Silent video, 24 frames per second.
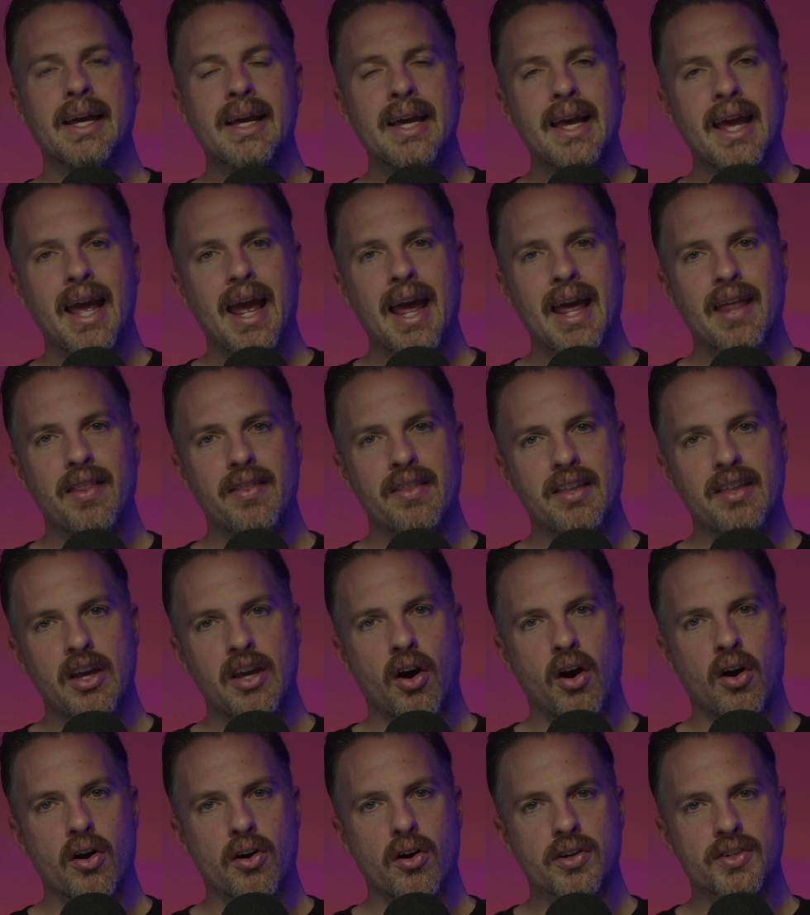and the
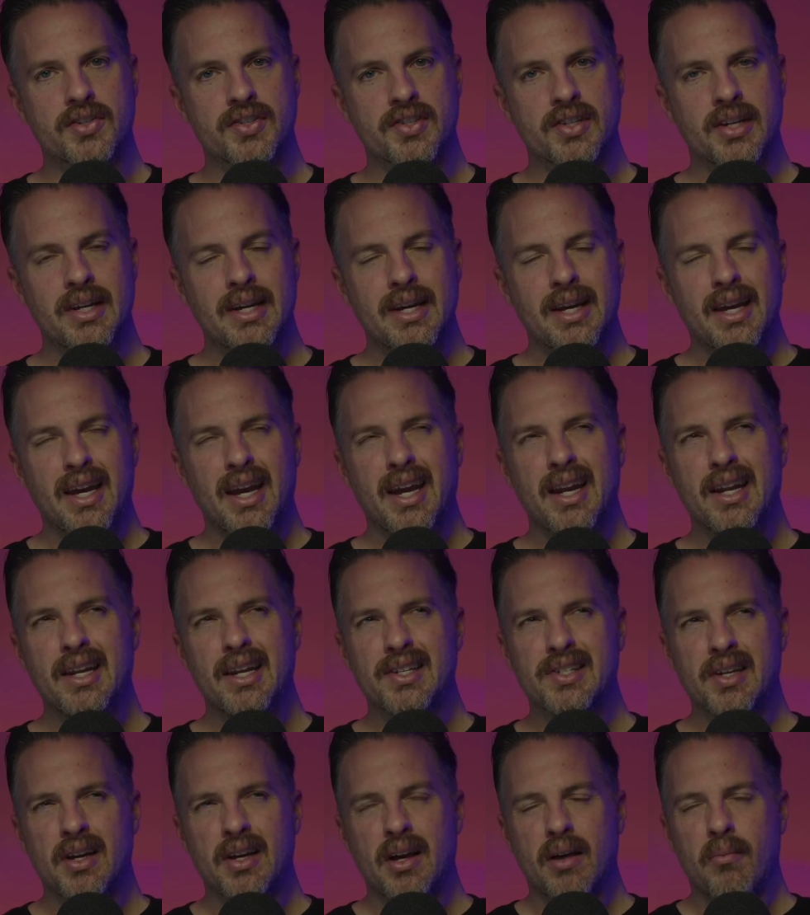arts. It
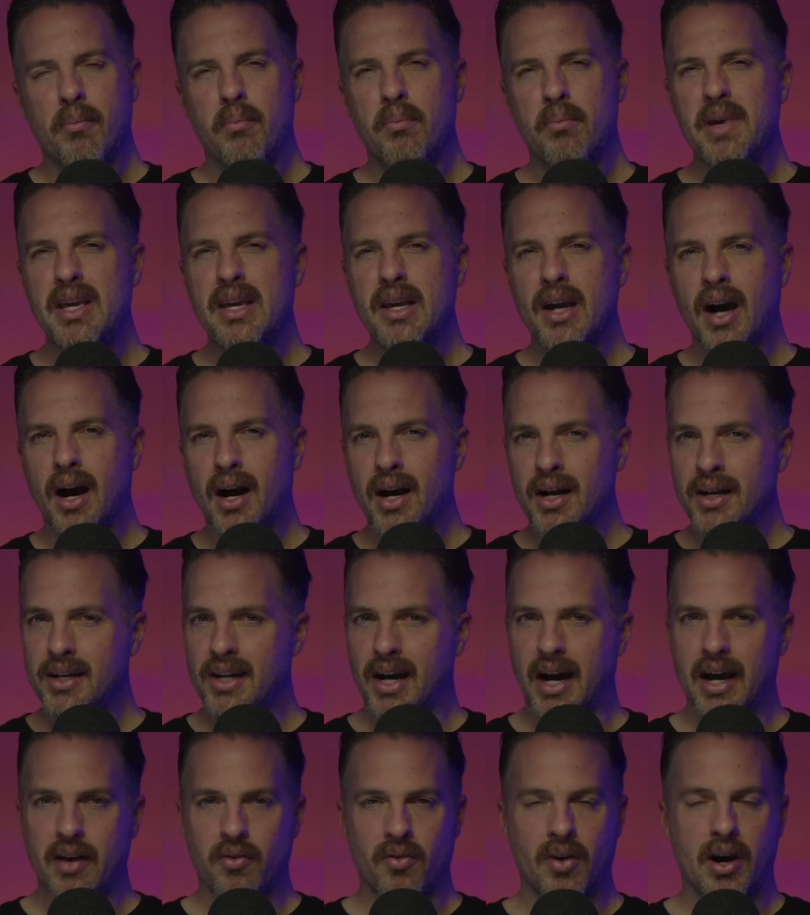is beyond
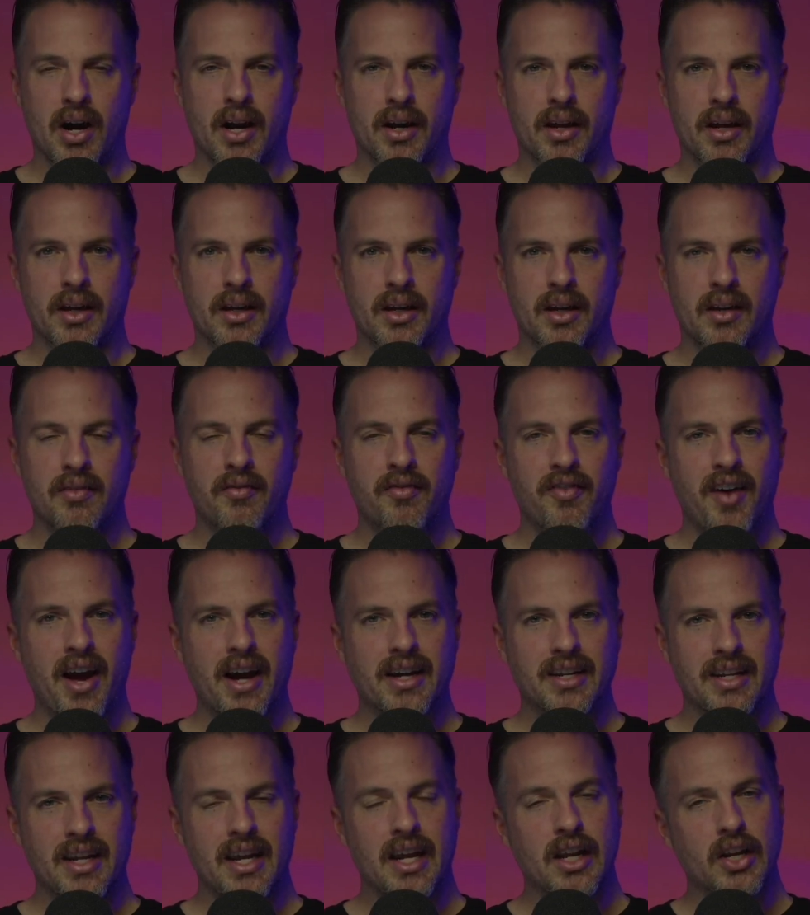ironic. In
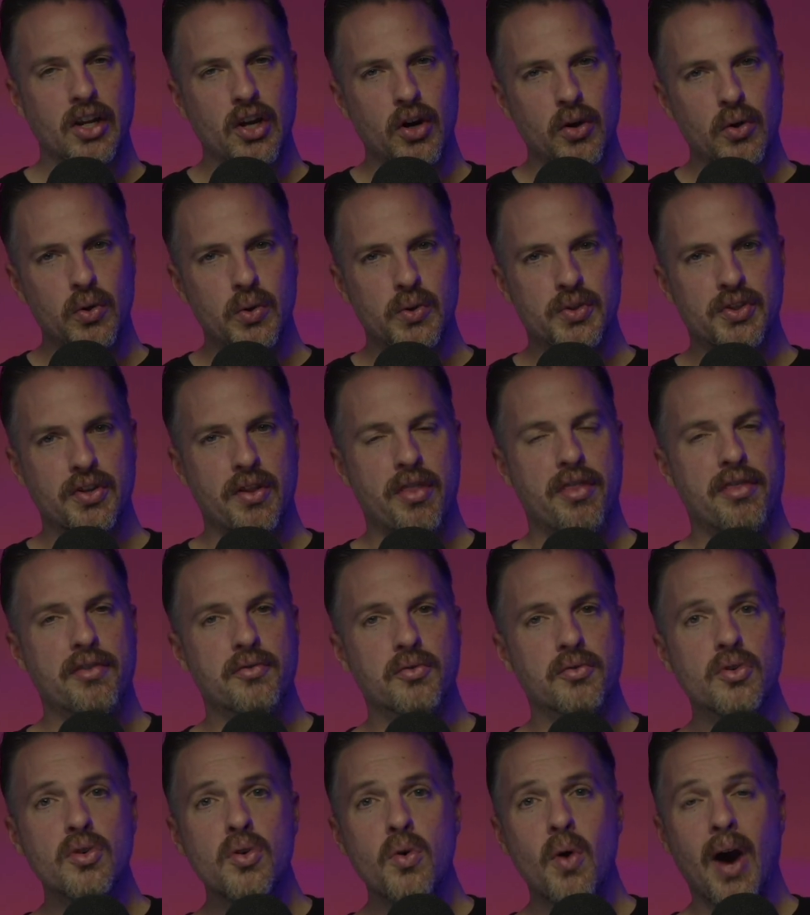fact, it goes
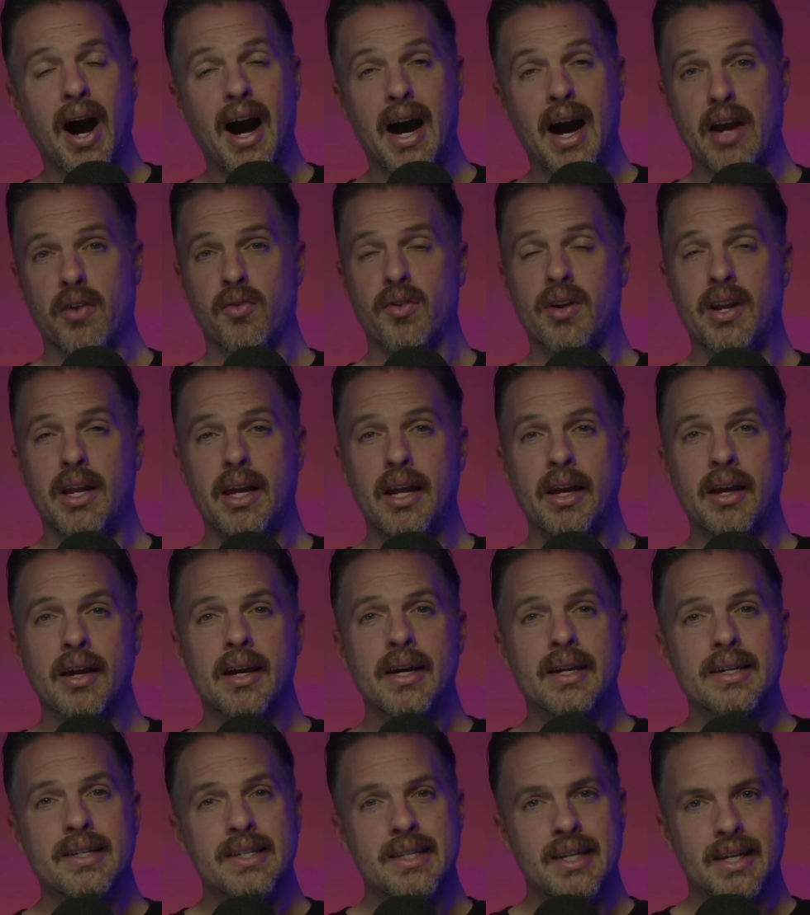through irony
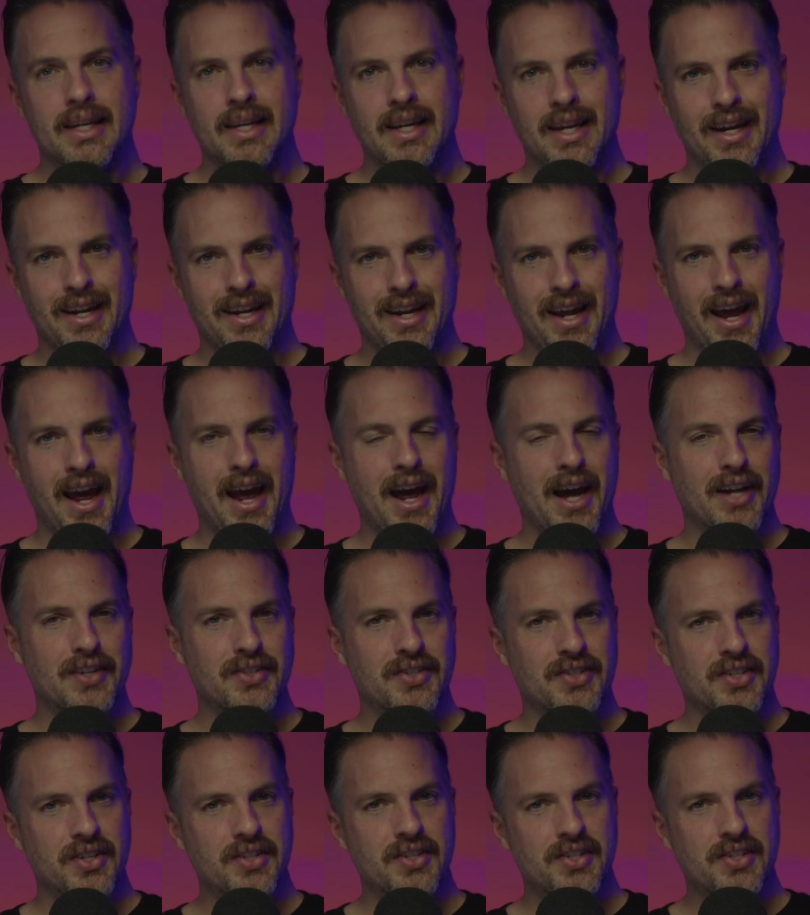to get at
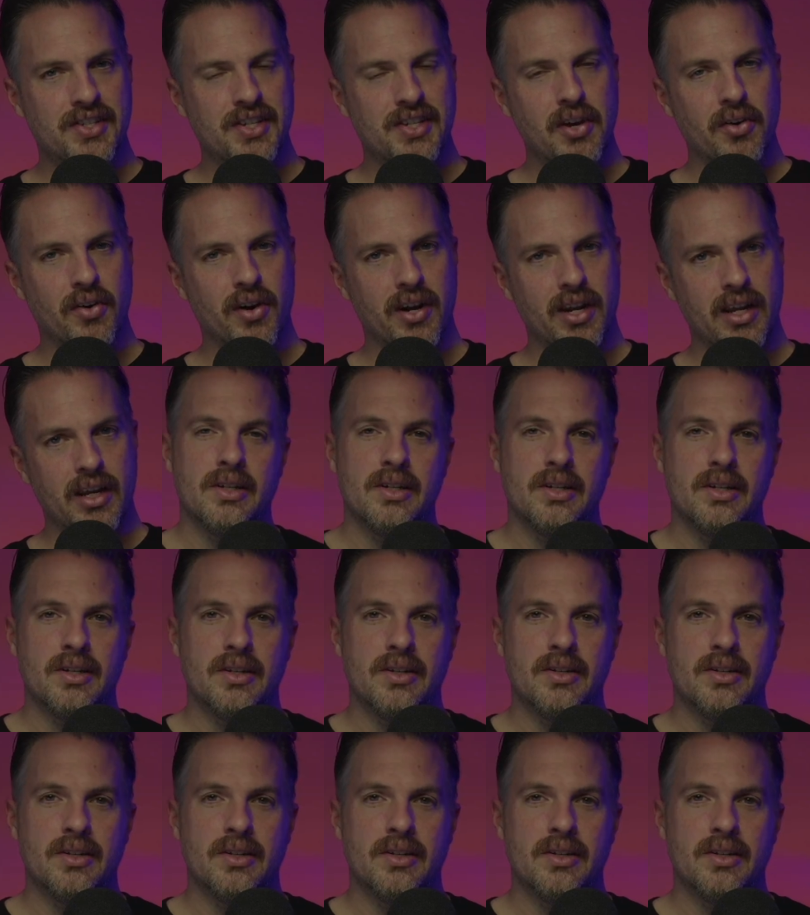sincerity.